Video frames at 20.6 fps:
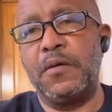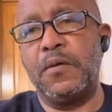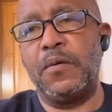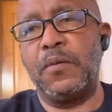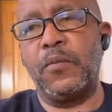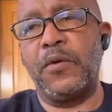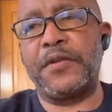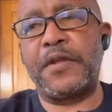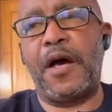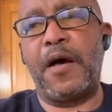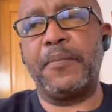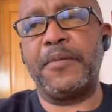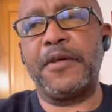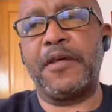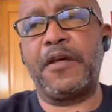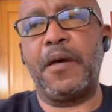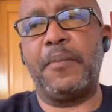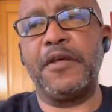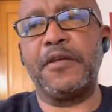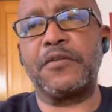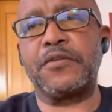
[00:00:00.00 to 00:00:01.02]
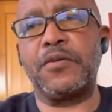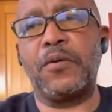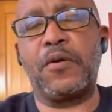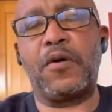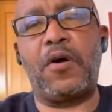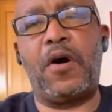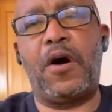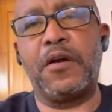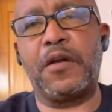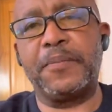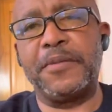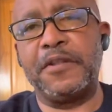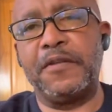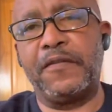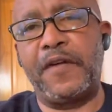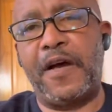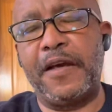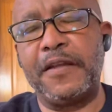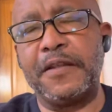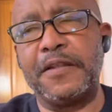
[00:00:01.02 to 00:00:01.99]
without becoming so caught up in the
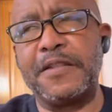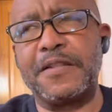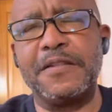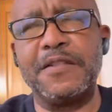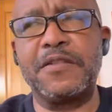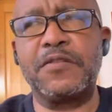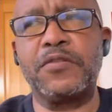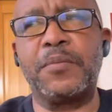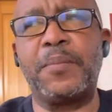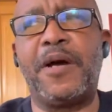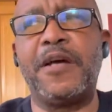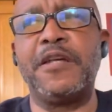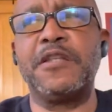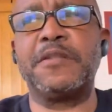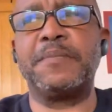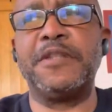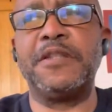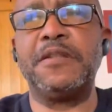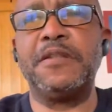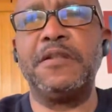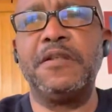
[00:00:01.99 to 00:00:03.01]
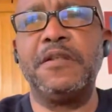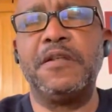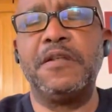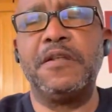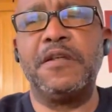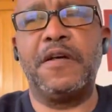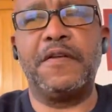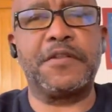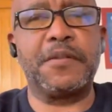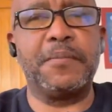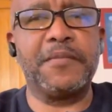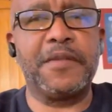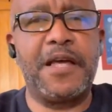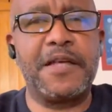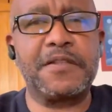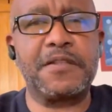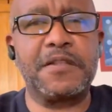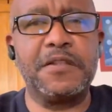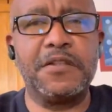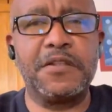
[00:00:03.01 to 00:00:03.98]
violence. And this reminds me of some
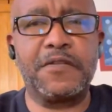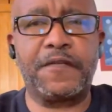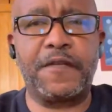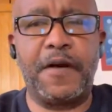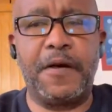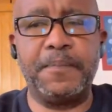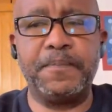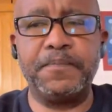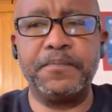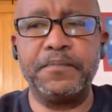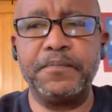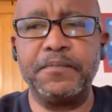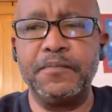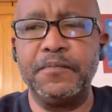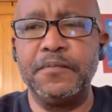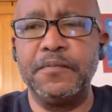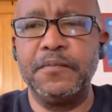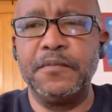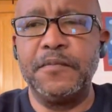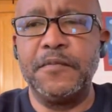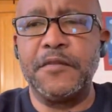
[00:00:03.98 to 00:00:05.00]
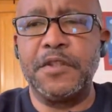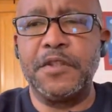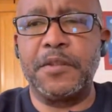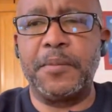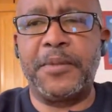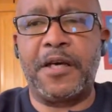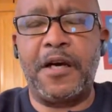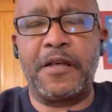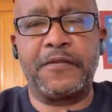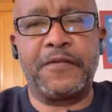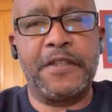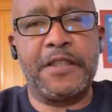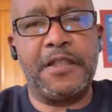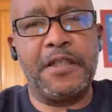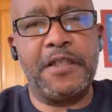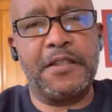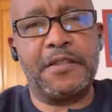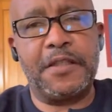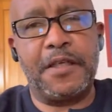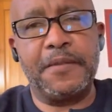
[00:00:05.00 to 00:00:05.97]
lessons from the Bhagavad
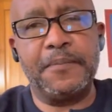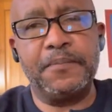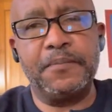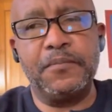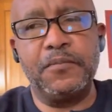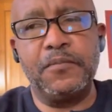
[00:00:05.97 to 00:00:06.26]
Gita,